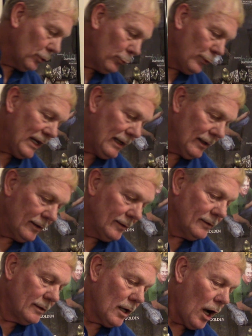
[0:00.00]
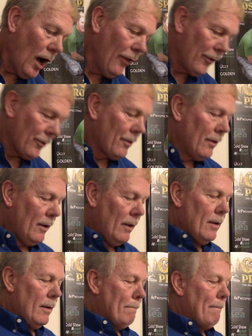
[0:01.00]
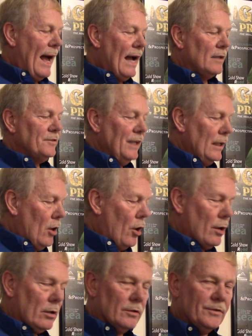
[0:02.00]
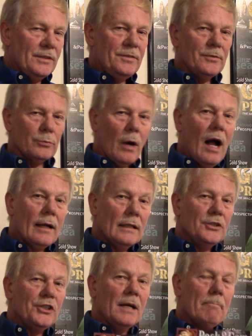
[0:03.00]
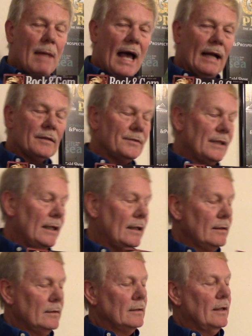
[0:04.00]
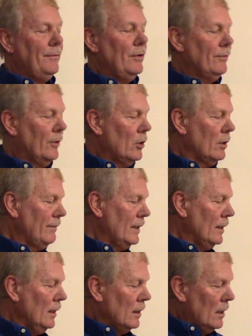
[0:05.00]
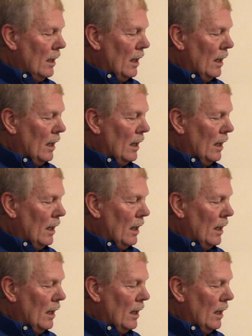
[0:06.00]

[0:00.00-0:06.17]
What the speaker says: written other magazine articles. This is Rockin' Gem magazine, if you've heard of it.